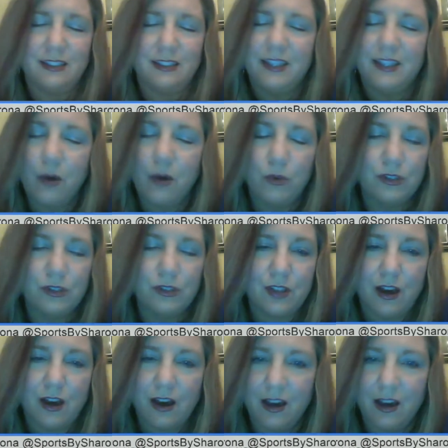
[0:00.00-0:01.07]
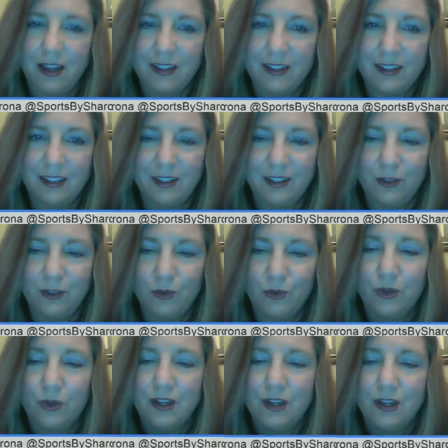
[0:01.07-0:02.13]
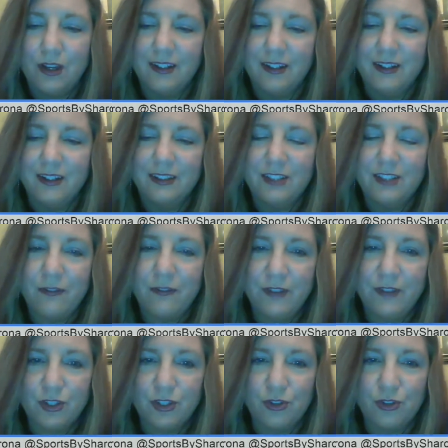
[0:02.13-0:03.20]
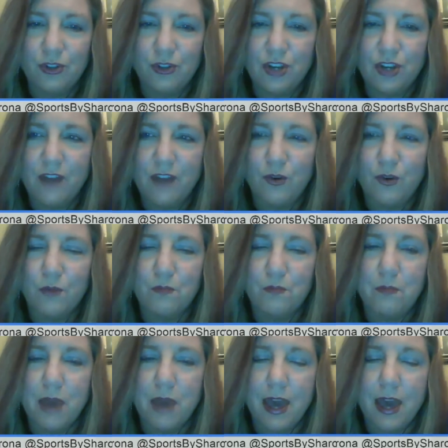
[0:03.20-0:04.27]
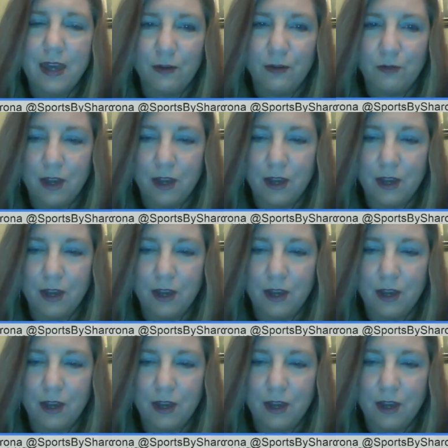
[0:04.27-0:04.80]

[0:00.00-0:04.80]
that was not. Jeff Fisher never met a running